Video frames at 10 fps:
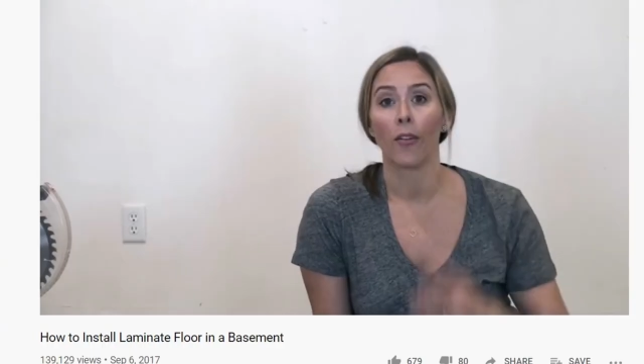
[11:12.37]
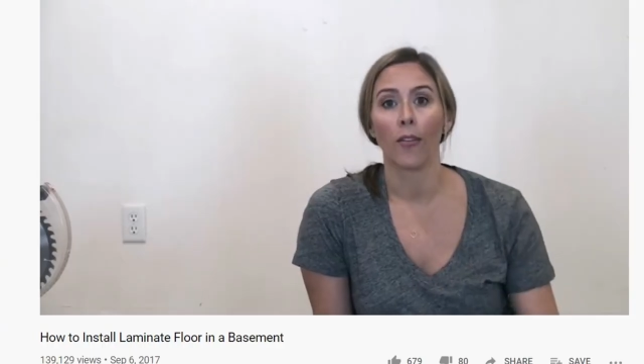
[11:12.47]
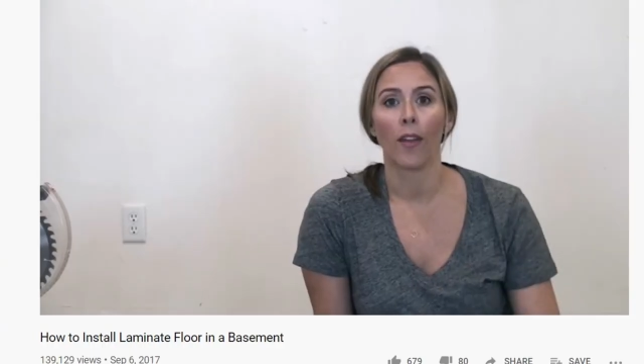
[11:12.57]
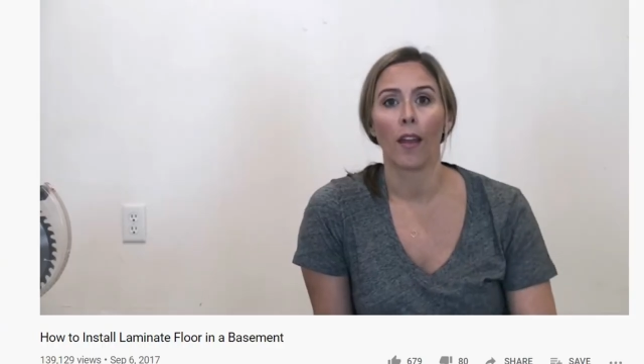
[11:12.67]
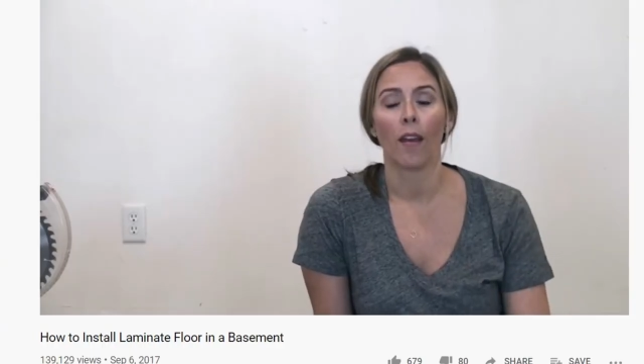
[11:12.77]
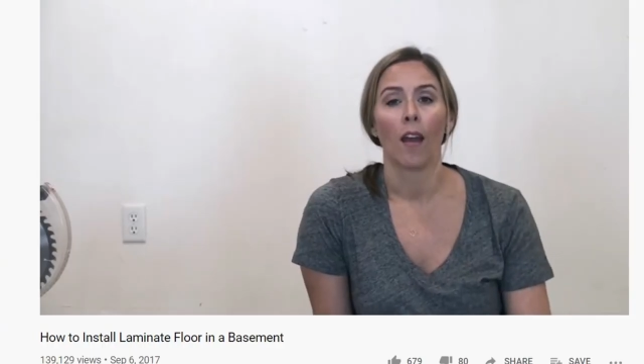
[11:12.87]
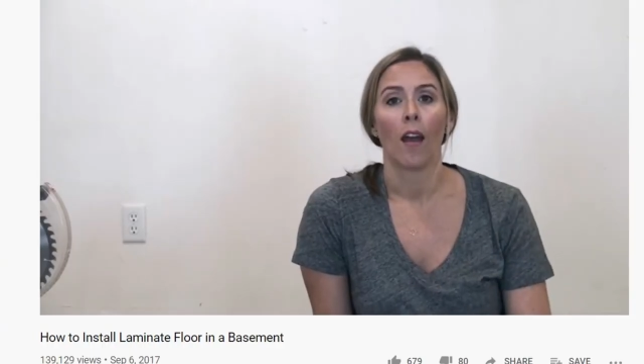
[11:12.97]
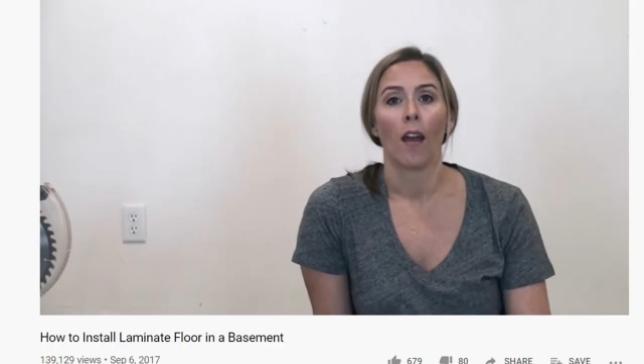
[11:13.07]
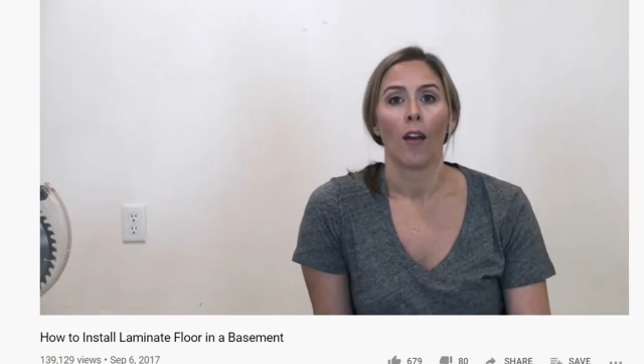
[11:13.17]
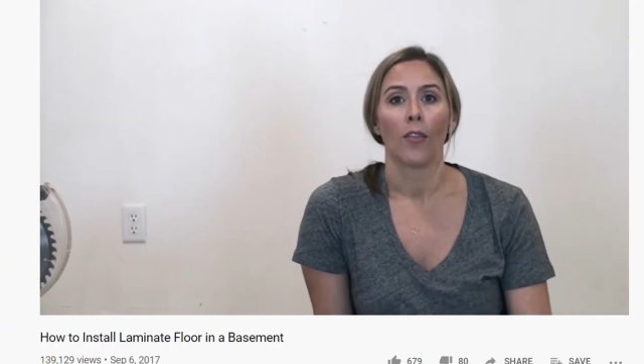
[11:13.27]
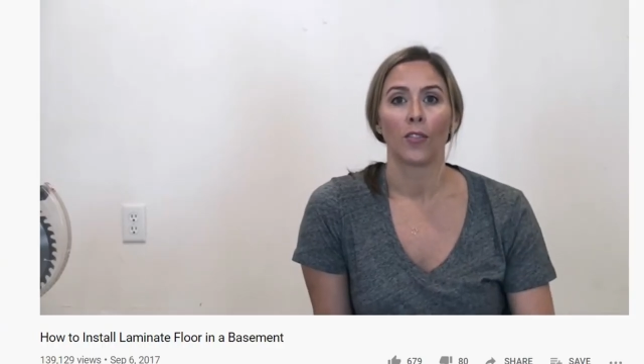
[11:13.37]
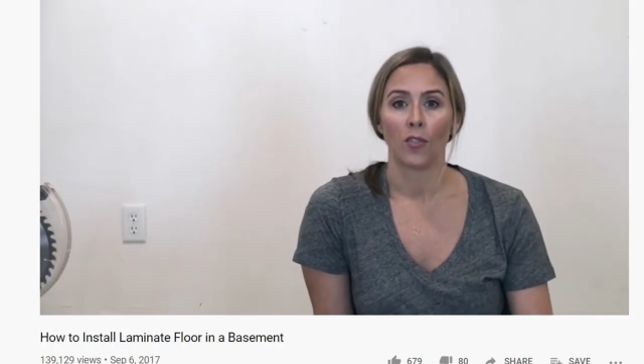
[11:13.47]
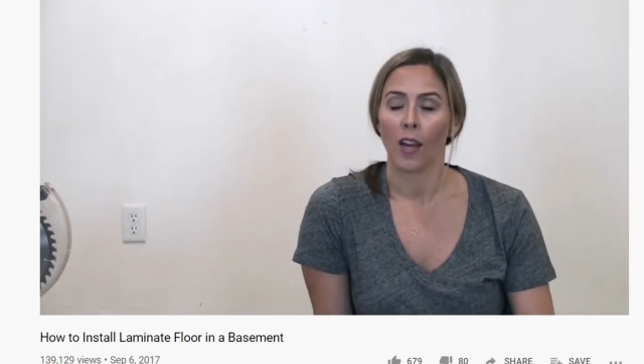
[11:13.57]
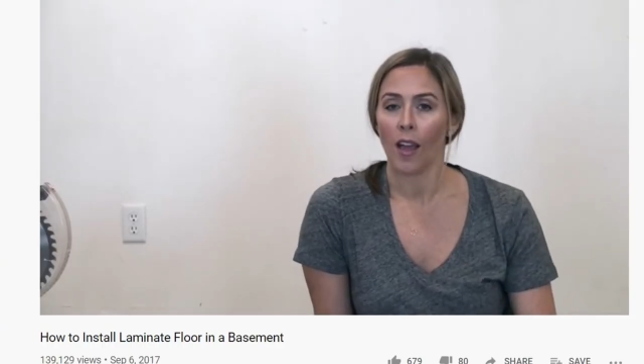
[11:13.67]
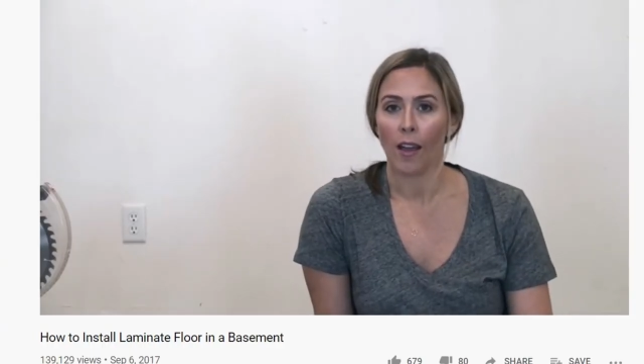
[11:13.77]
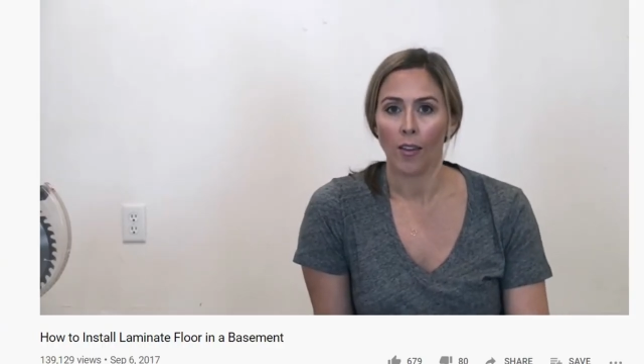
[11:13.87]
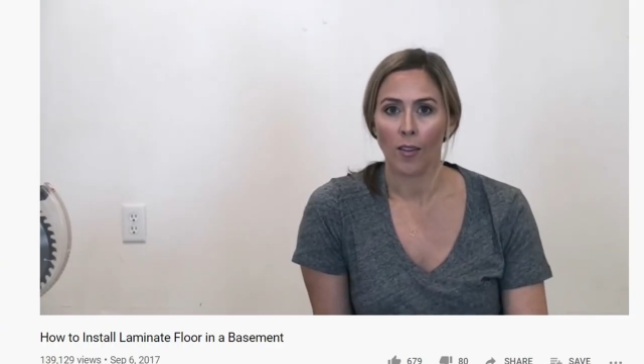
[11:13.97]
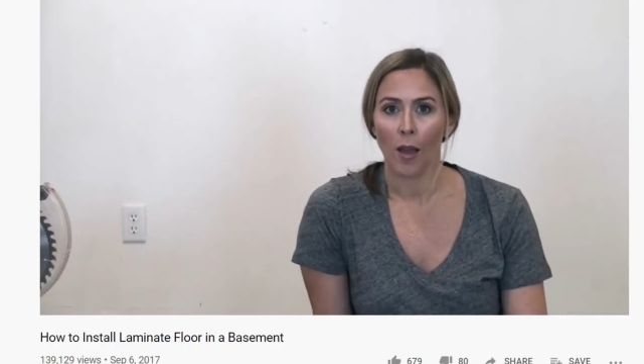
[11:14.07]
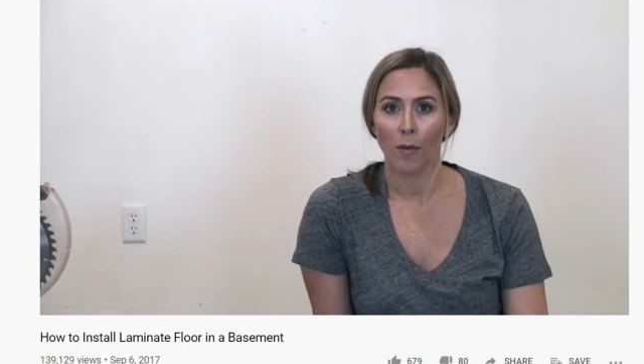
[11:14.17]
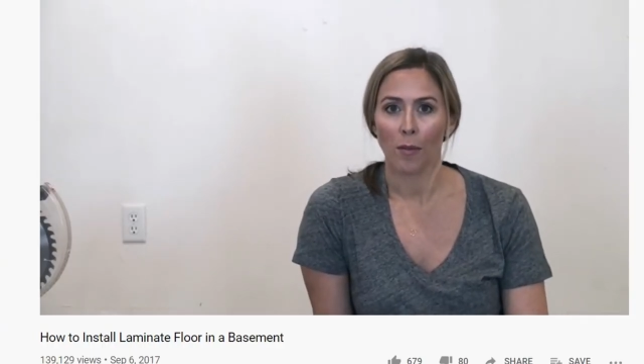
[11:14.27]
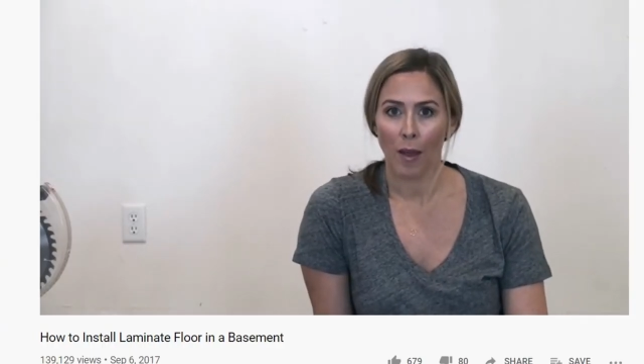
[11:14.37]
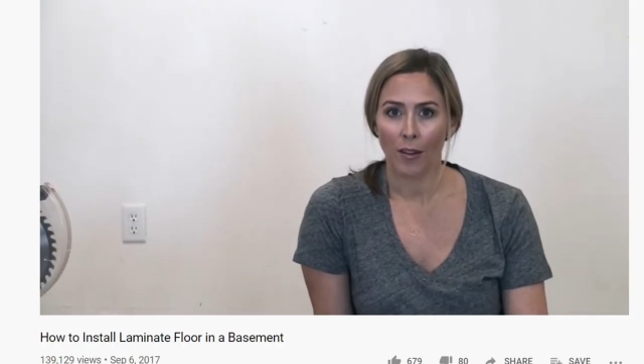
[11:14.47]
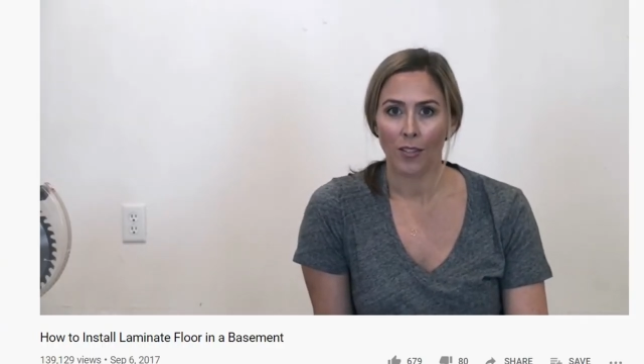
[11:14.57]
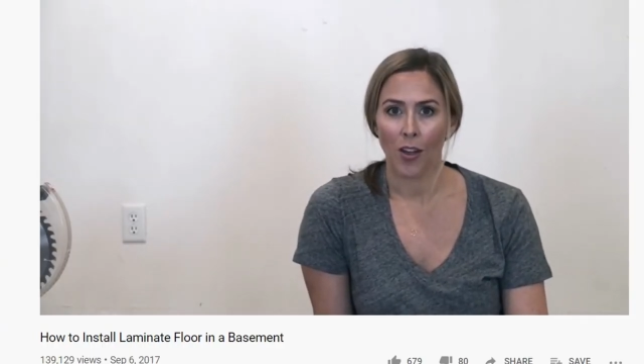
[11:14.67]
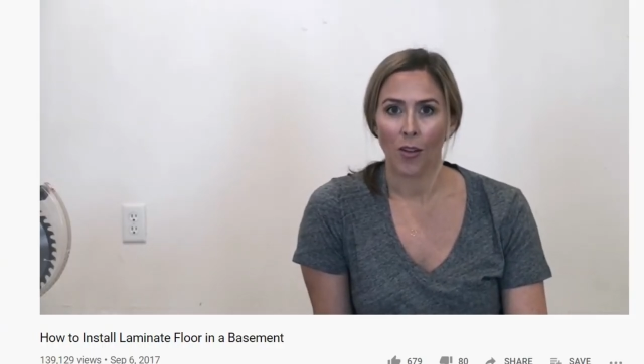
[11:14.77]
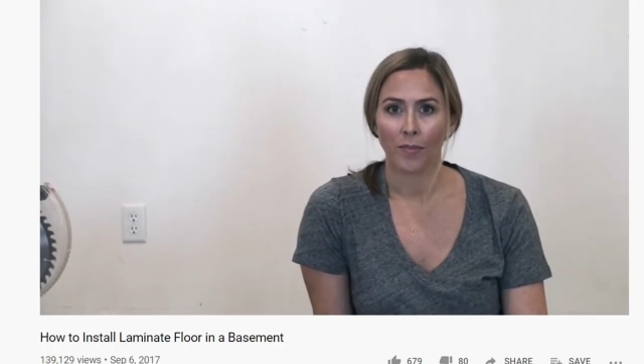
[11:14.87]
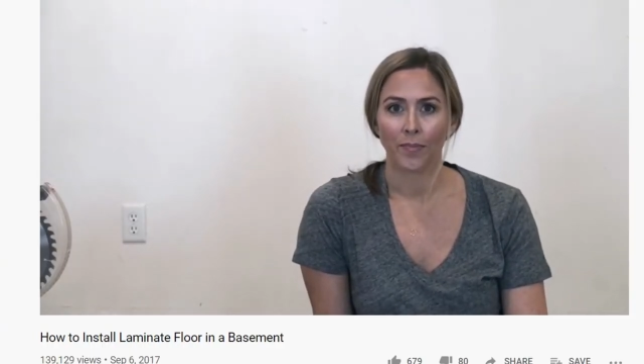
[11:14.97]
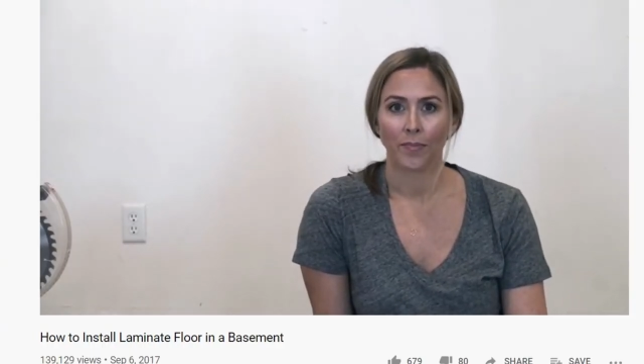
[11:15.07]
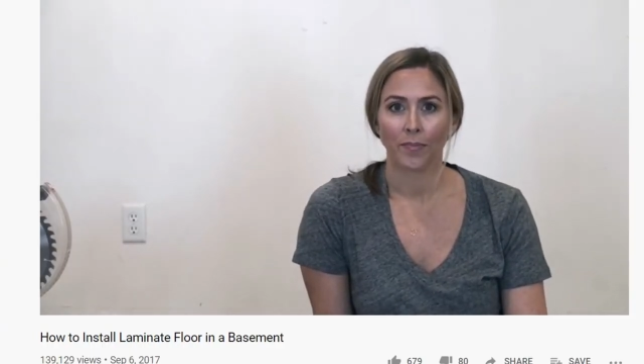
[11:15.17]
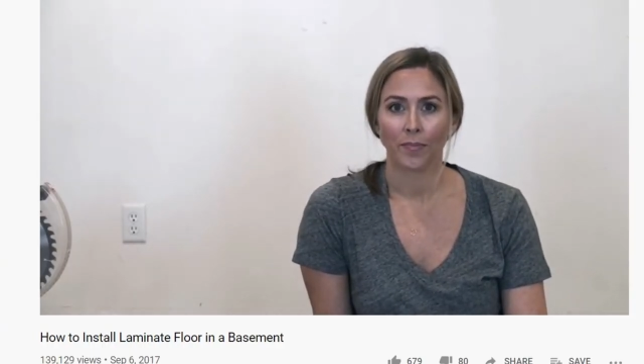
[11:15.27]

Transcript: Installing laminate flooring is the last option. This